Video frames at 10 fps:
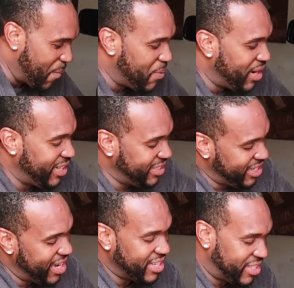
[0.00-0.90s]
But
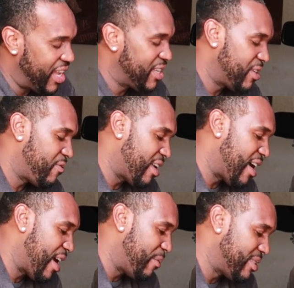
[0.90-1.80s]
yeah, Challenger Red
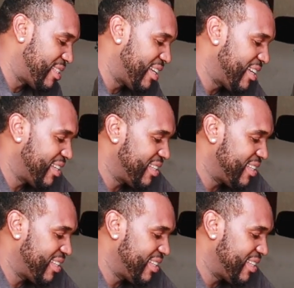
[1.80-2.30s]
Eye, I would say.